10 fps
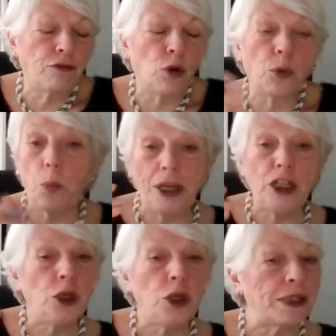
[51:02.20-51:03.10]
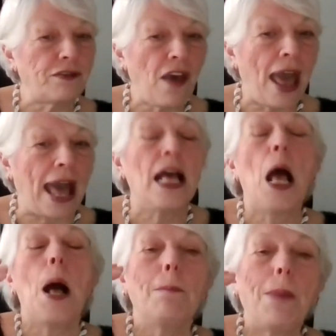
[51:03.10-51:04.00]
overall, that we knew was fair.
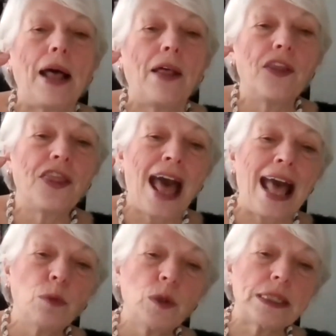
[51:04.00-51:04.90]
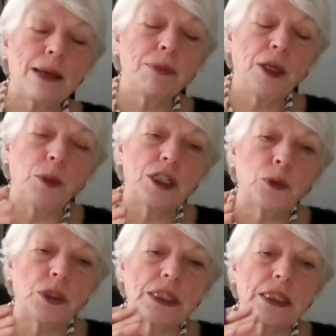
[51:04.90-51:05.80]
But that was something
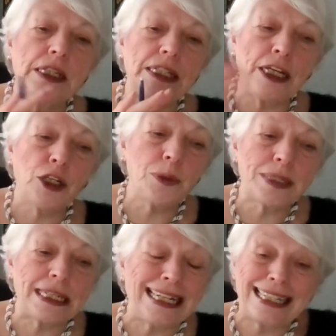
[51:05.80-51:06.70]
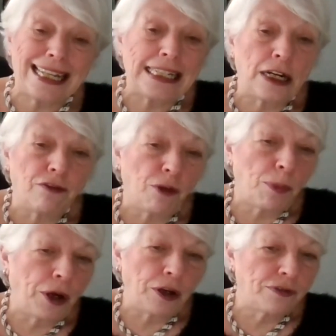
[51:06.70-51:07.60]
which was continuously assessed over
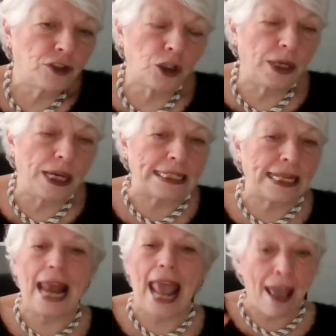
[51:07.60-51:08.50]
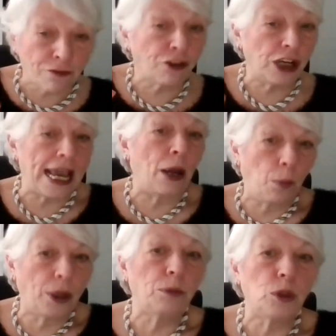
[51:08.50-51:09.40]
a period of 2 years. And every year
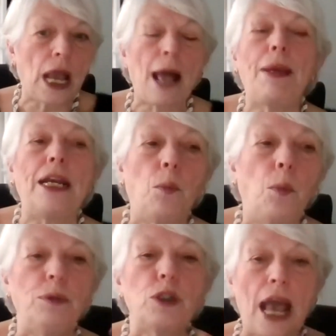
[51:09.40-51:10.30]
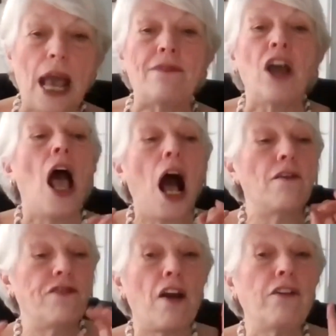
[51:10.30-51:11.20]
we would come in and we would have
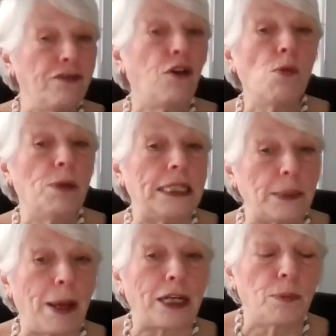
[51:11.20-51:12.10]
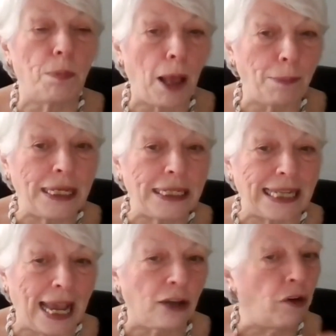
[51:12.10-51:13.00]
a very formal inspection by
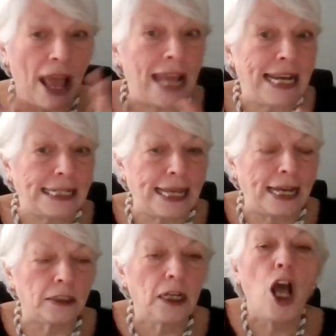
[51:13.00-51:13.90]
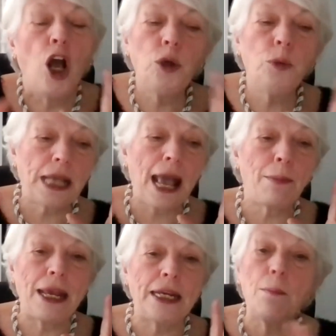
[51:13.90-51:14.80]
BTEC or Edexcel, who would
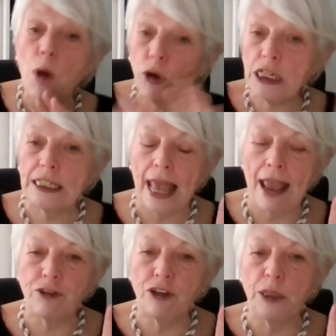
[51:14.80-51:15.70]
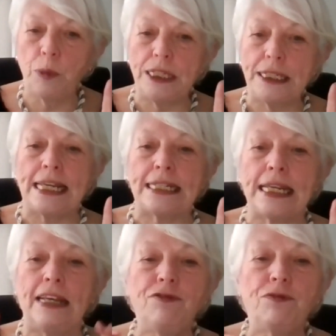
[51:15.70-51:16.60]
come in and monitor everything we did.
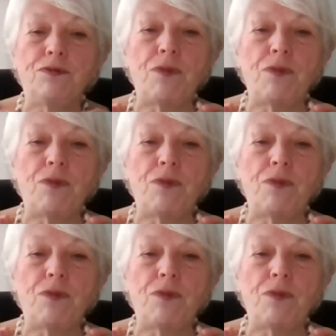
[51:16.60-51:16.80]
And if